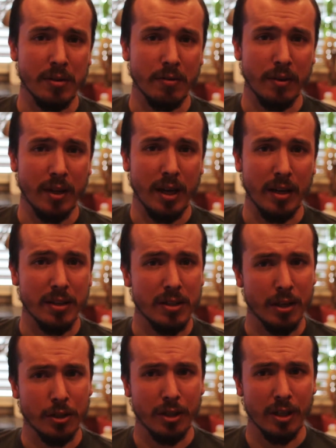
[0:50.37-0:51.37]
for that is
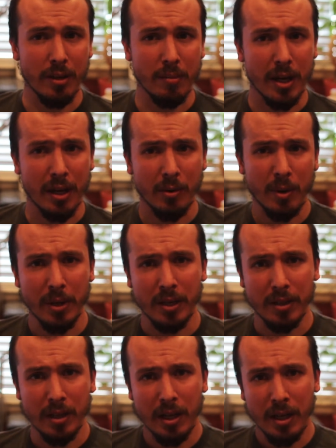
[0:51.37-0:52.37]
actually my equipment.